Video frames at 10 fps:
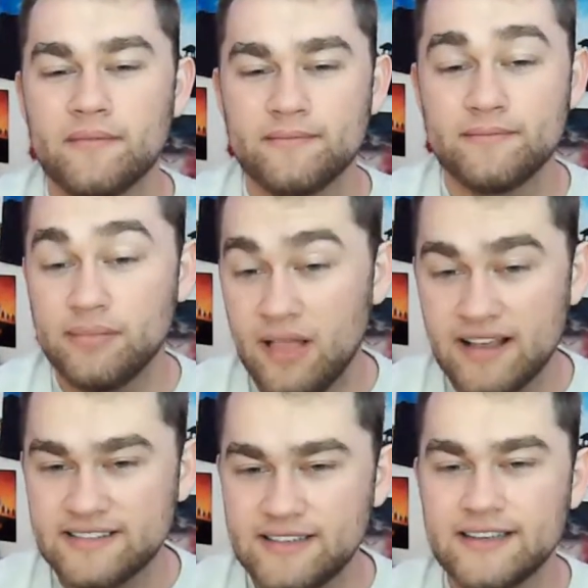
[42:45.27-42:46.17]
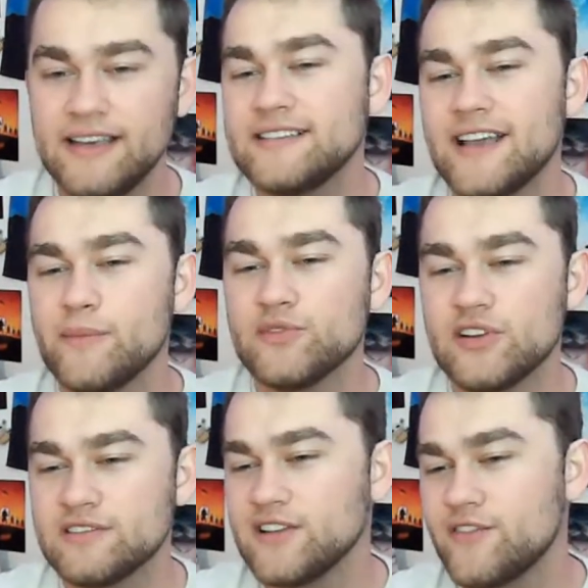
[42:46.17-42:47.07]
blasted Geeks and Gamers on
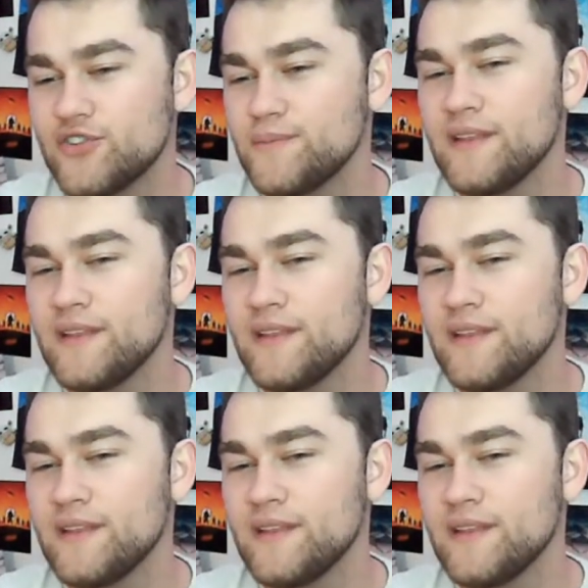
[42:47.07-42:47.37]
his live stream?